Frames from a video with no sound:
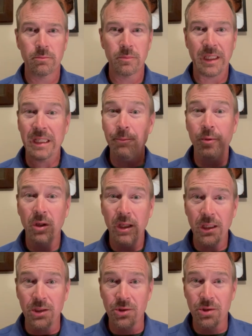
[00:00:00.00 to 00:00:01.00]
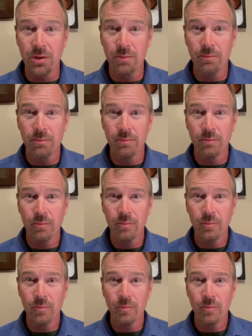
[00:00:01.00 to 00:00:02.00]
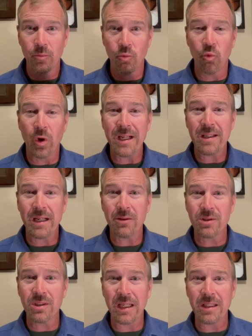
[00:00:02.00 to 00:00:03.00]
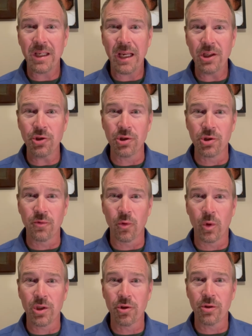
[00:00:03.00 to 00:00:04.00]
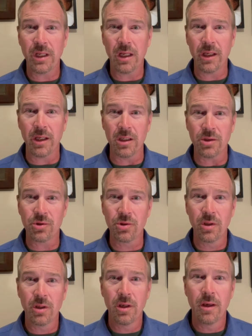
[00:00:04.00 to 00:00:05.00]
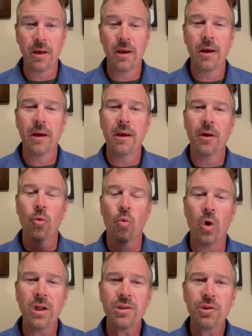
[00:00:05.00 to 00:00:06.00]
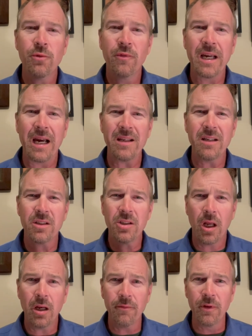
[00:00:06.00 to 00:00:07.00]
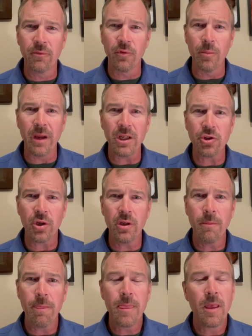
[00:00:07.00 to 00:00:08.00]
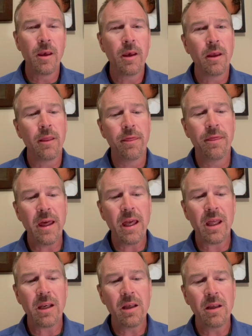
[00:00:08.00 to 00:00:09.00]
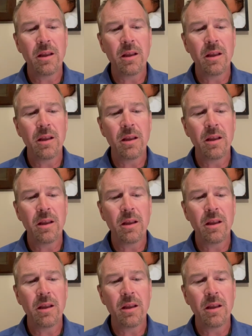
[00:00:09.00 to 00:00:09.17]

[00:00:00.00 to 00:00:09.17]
Keep a list. Write down citations for what you're telling us. Once you've gotten a ton of information, then